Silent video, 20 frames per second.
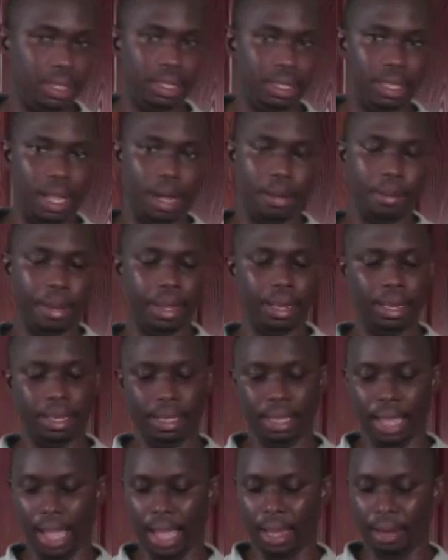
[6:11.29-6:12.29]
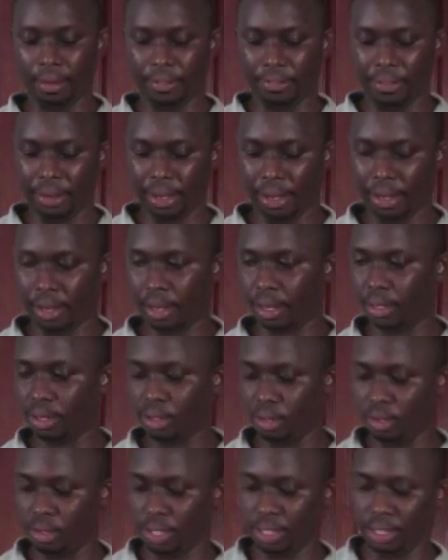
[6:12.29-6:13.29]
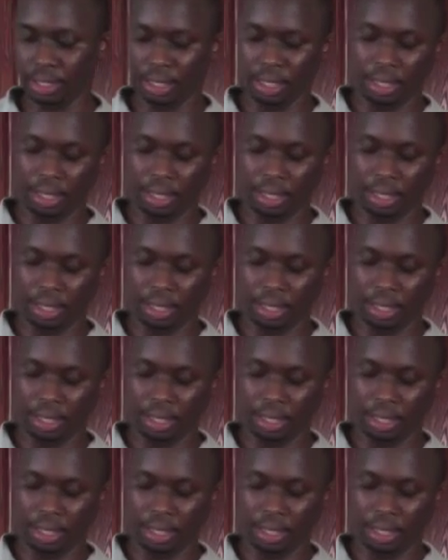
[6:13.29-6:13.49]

by the Island Flair Cooking School.